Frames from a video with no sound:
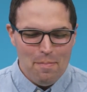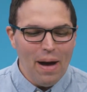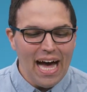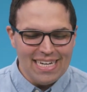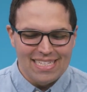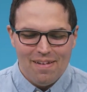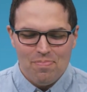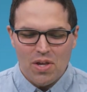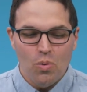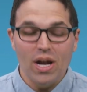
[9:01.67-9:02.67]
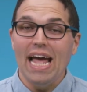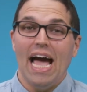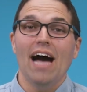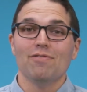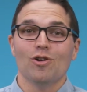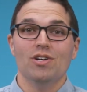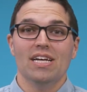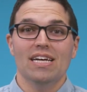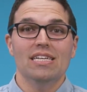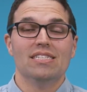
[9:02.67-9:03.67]
But what I have learned
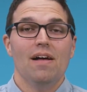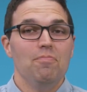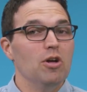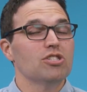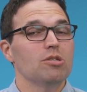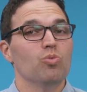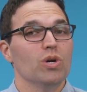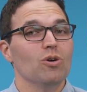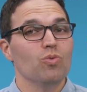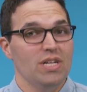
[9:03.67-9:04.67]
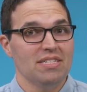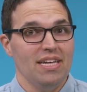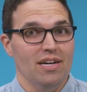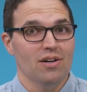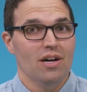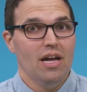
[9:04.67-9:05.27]
is there's some real risk here.